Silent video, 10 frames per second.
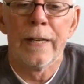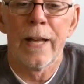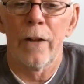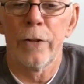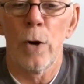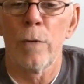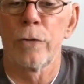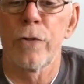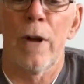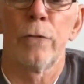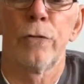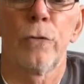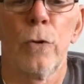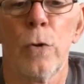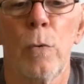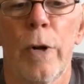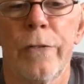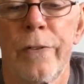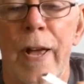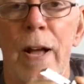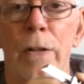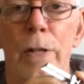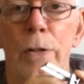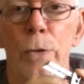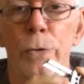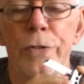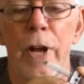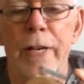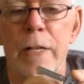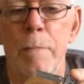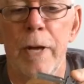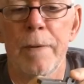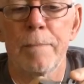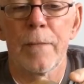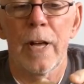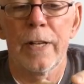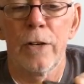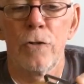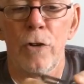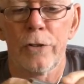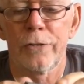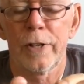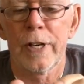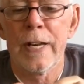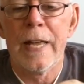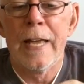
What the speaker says: Now the over travel screw was out a little tiny bit. I had adjusted it.